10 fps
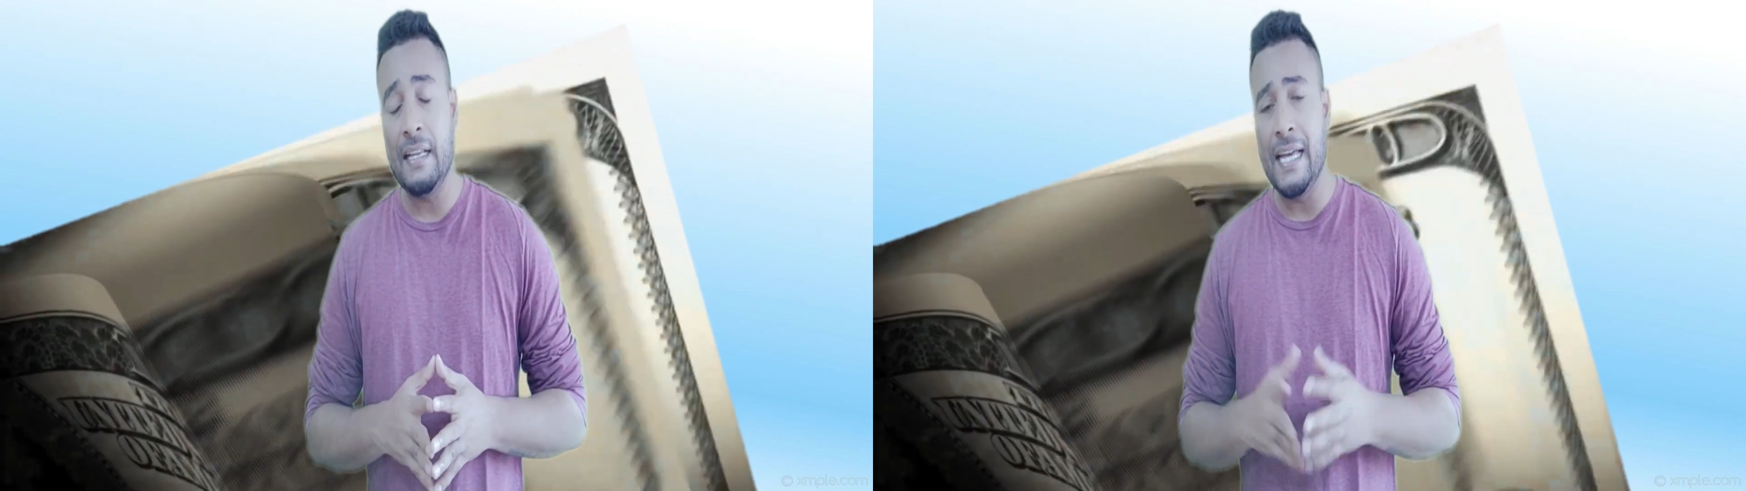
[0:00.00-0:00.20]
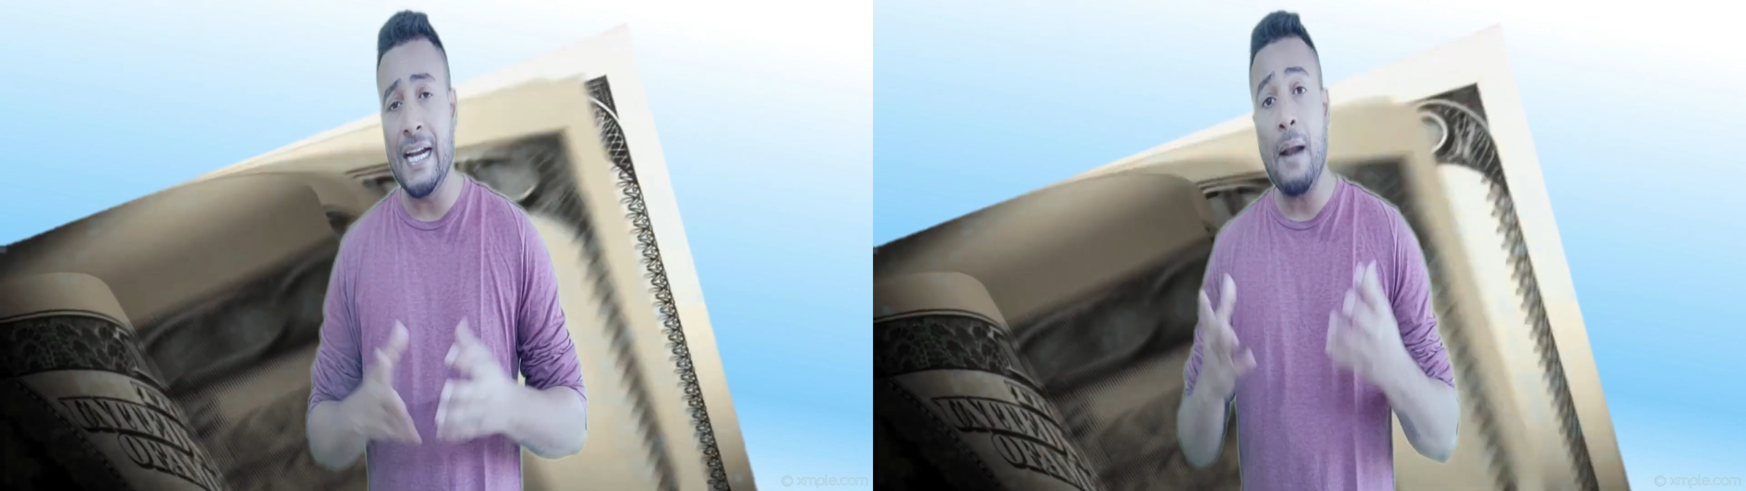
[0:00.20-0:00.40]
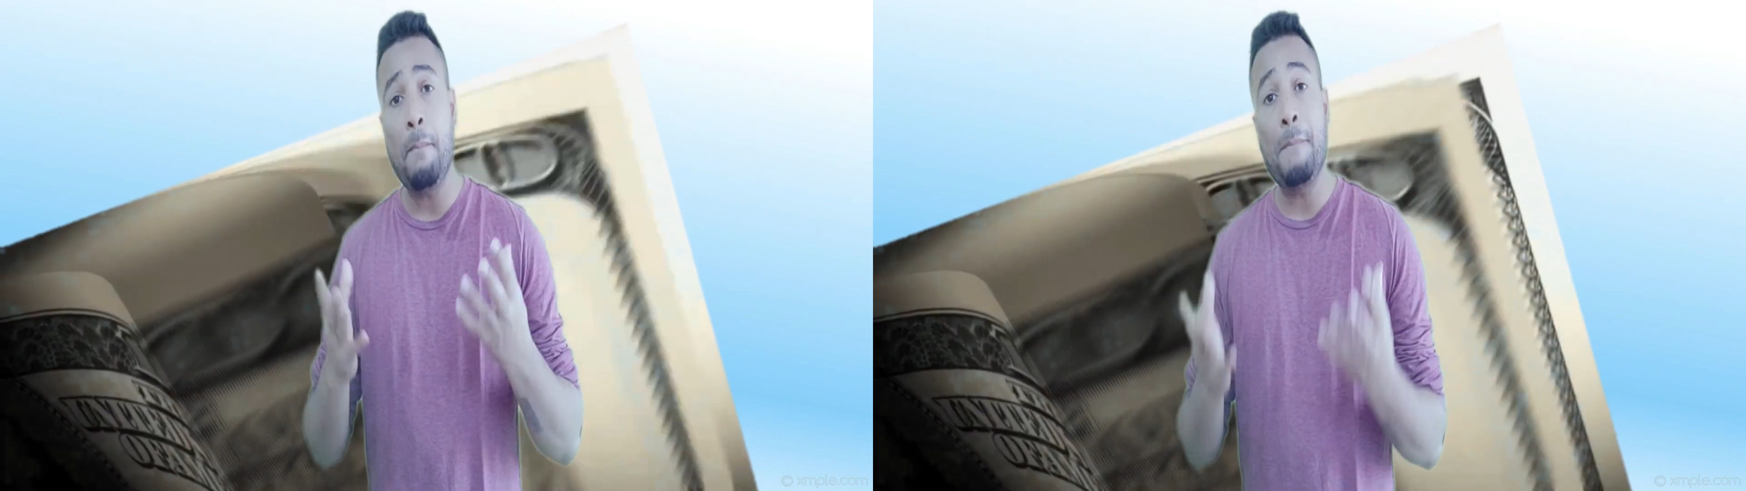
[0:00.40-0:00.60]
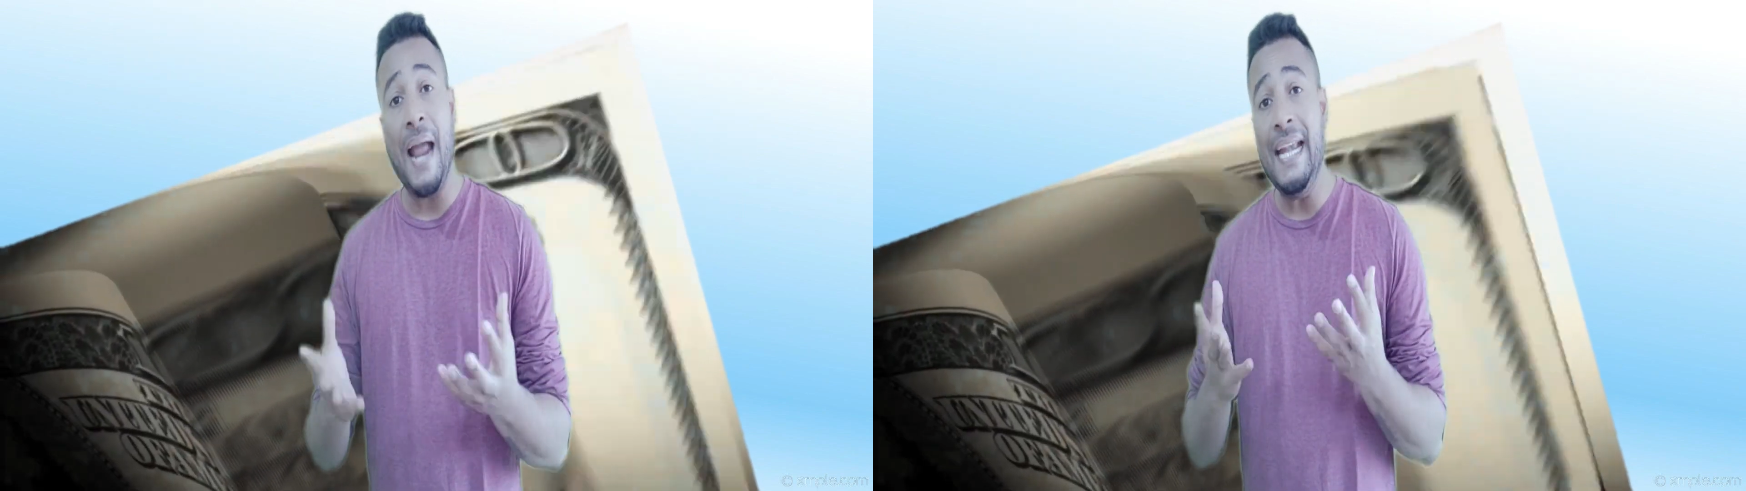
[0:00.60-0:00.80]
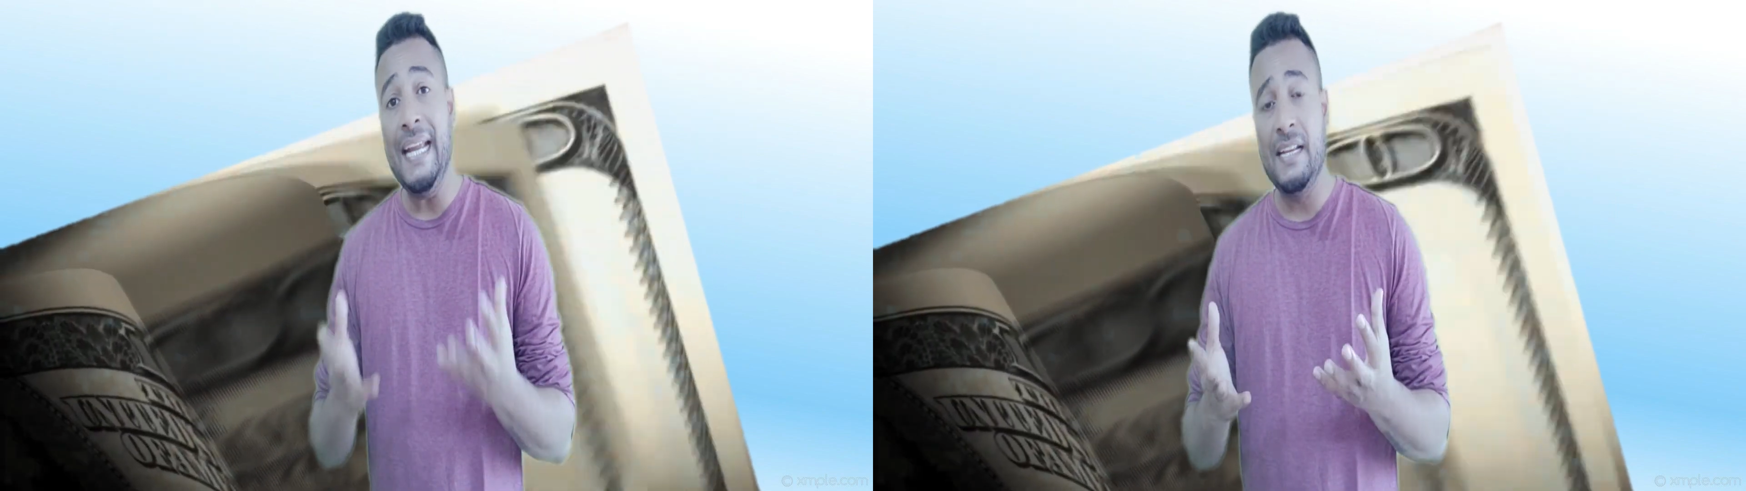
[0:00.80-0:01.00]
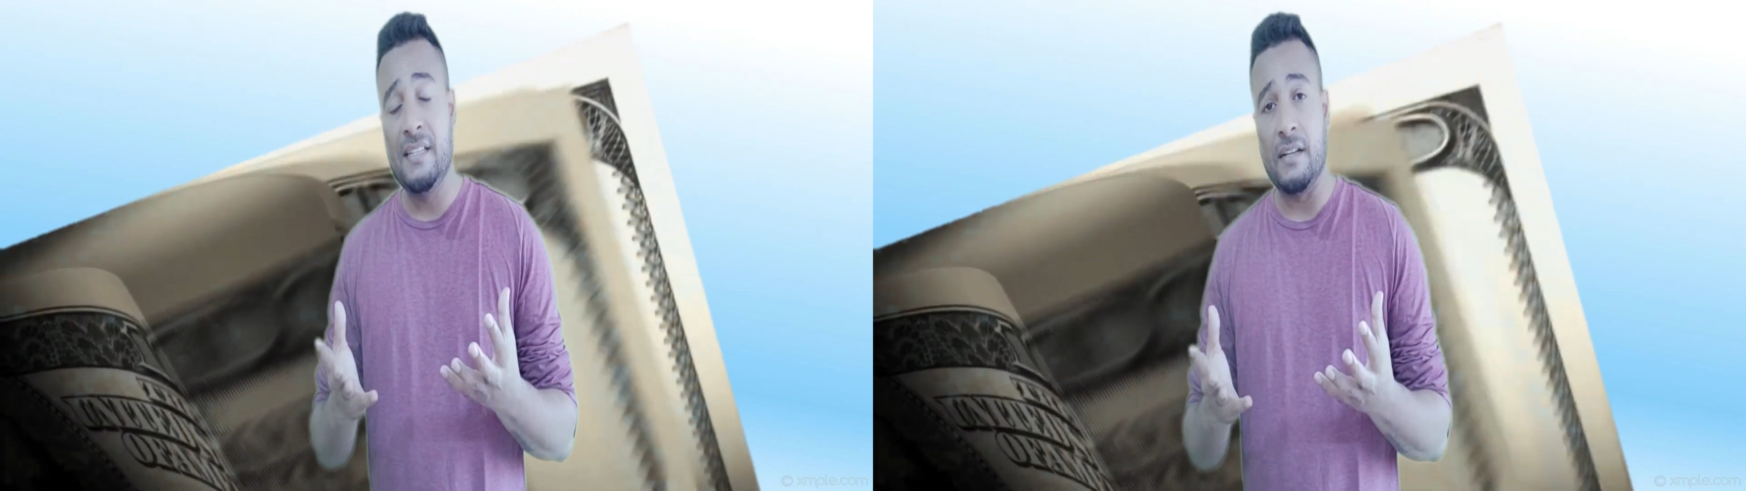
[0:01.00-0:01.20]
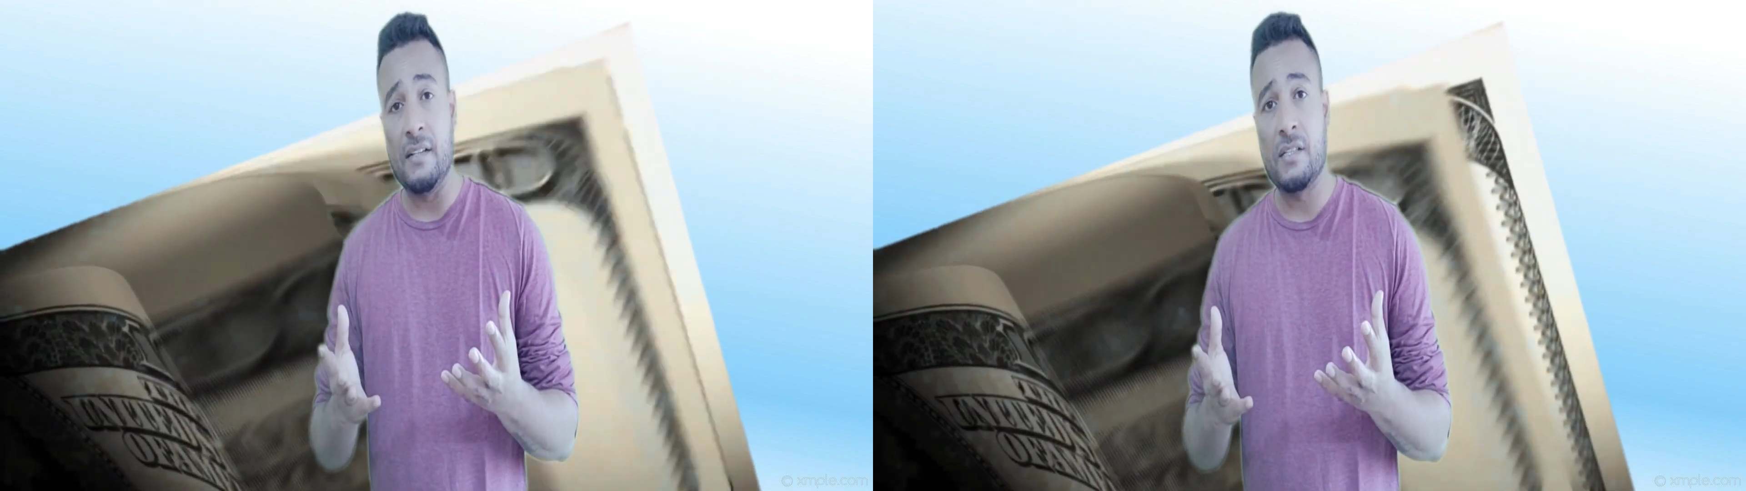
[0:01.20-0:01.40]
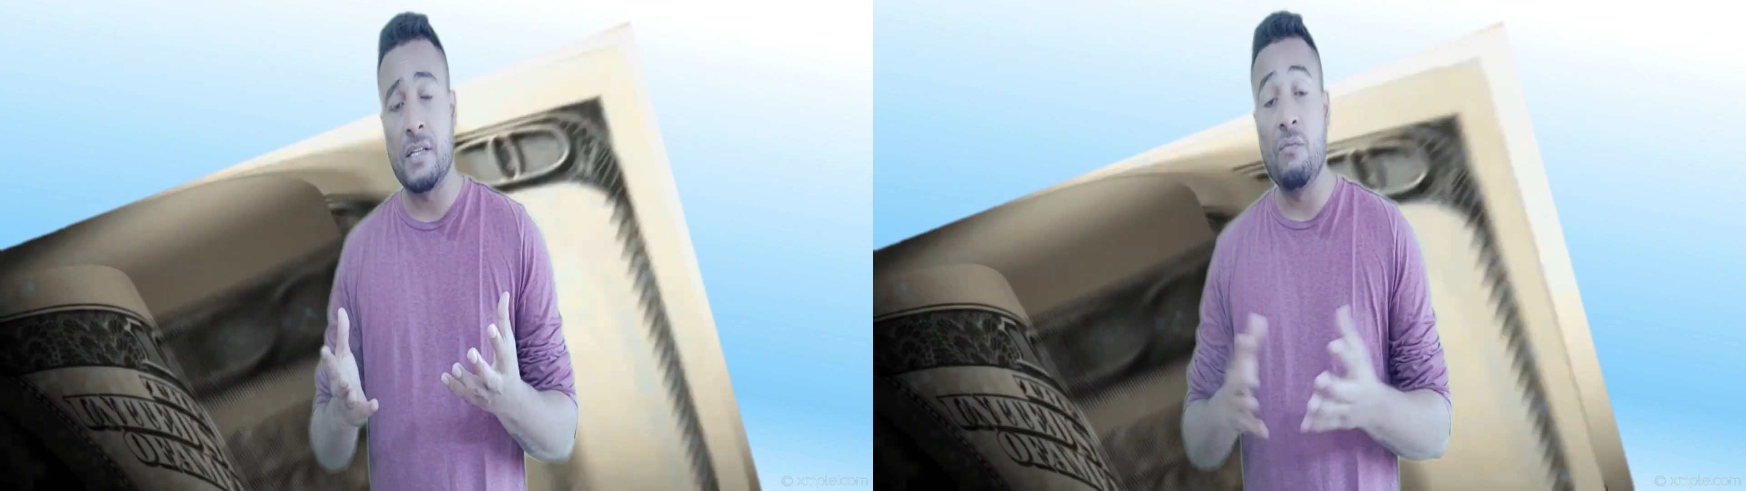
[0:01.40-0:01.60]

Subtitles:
there are many reasons